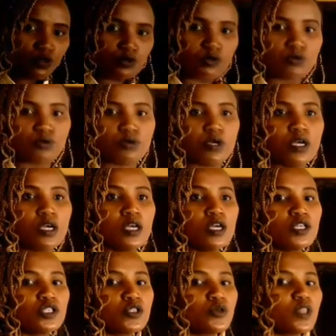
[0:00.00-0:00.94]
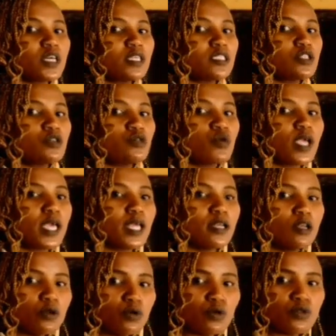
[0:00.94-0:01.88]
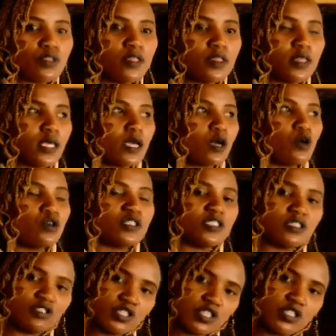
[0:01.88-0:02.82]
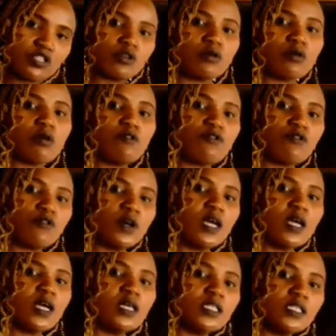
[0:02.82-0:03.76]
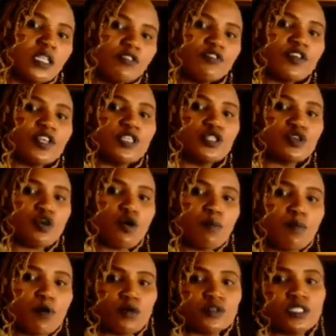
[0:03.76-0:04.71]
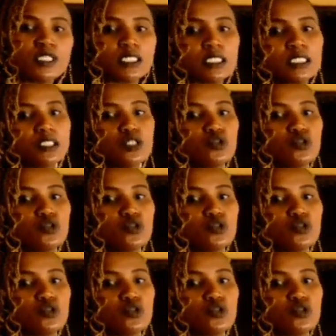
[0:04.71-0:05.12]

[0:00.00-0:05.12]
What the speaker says: so that you can know the concentration of different hormones during